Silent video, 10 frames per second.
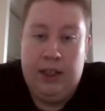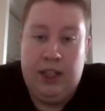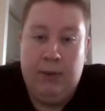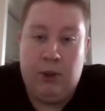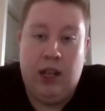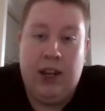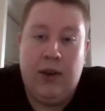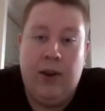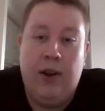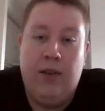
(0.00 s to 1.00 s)
She was
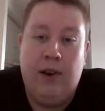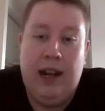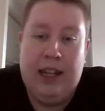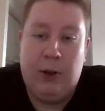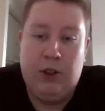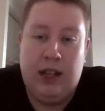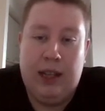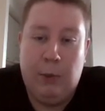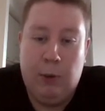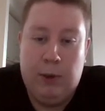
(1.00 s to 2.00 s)
like a wild
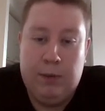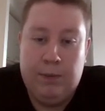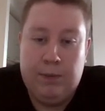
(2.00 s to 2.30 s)
chrysanthemum.